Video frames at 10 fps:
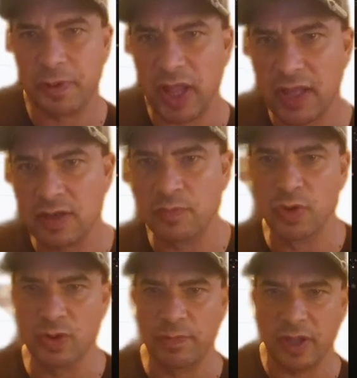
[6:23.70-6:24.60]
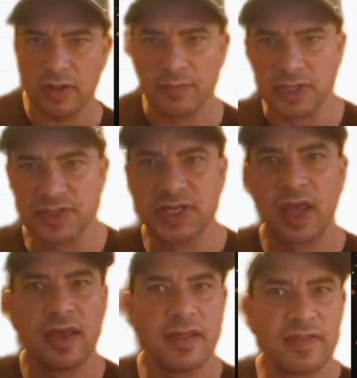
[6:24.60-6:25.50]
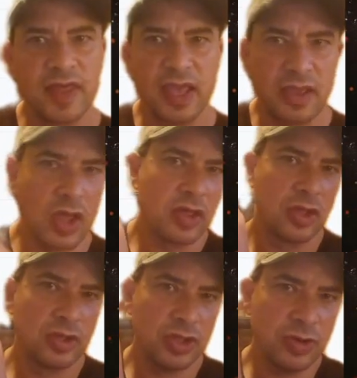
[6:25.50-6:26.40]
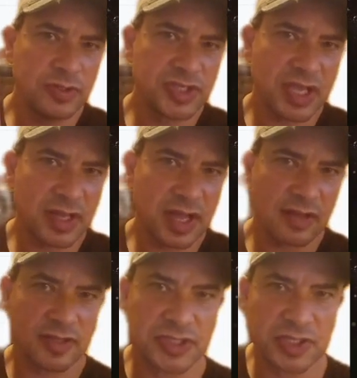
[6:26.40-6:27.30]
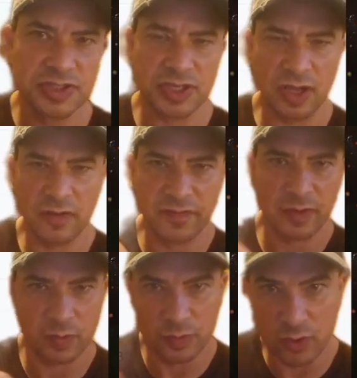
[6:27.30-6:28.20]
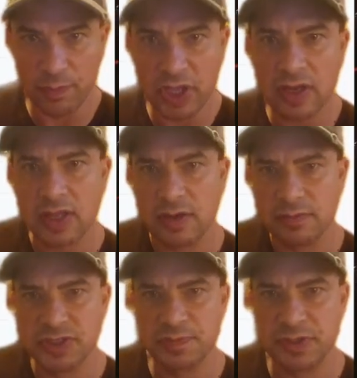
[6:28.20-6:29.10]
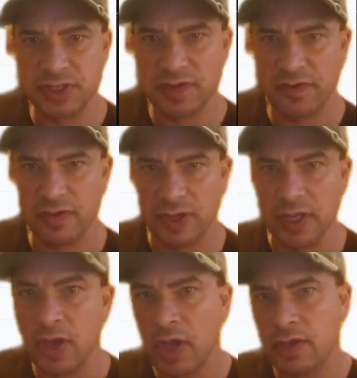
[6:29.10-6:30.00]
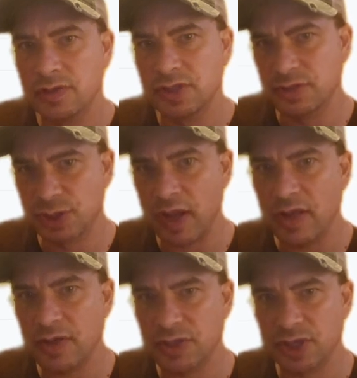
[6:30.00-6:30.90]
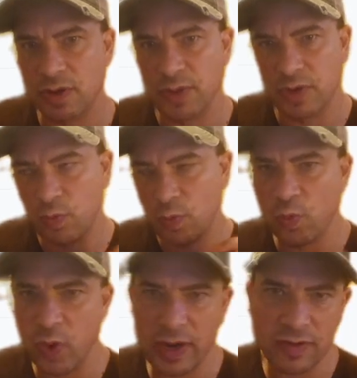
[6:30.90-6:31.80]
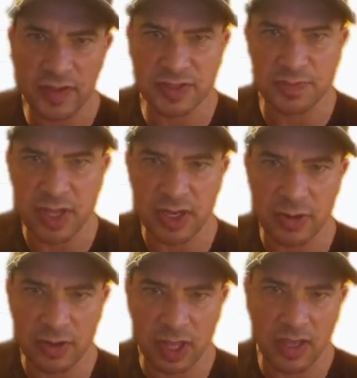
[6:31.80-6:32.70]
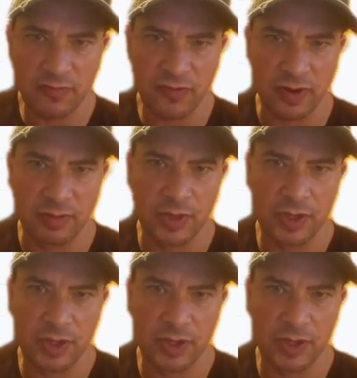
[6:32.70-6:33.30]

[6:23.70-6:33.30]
platinum group elements, they use the analysis of rubidium specifically to try to determine where this meteor came from.